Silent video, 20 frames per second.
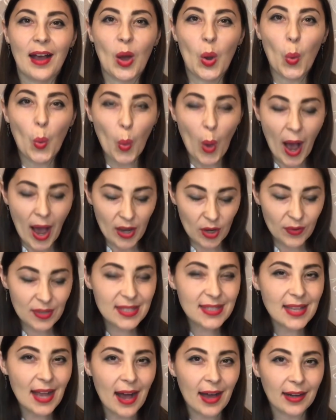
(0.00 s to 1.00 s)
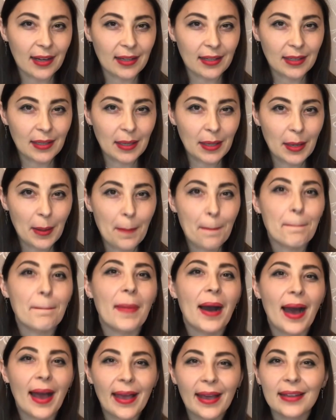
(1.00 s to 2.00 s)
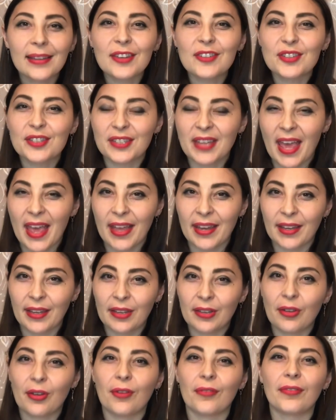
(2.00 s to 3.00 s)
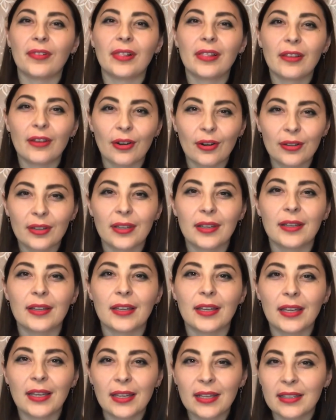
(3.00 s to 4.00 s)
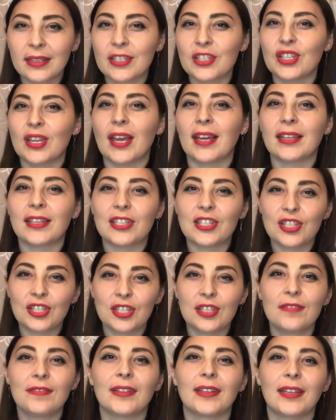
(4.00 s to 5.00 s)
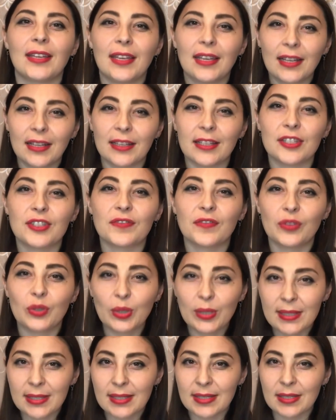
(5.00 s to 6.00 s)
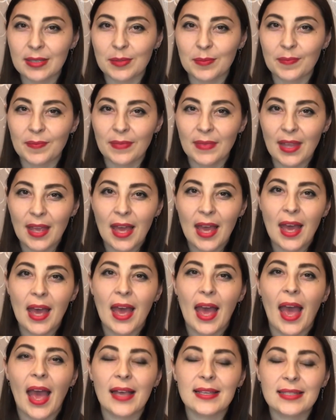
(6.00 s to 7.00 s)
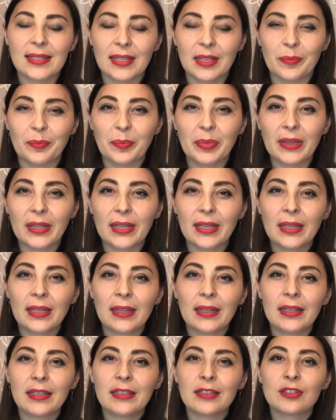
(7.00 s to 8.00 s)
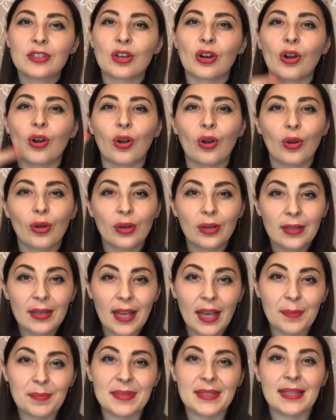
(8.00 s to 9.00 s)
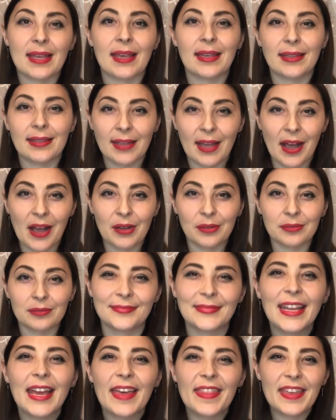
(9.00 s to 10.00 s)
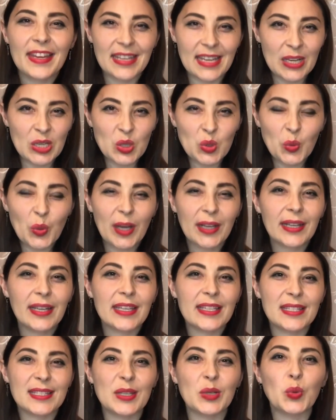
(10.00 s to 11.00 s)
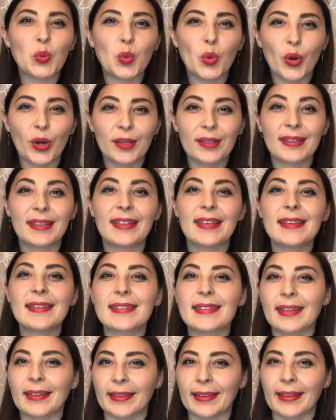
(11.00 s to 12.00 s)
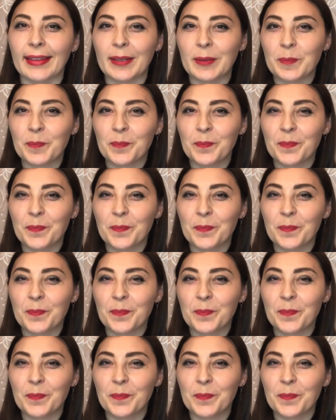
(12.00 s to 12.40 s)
one of a sudden, my understanding of learning English and achieving English fluency has completely turned upside down. The next one is the word instantly.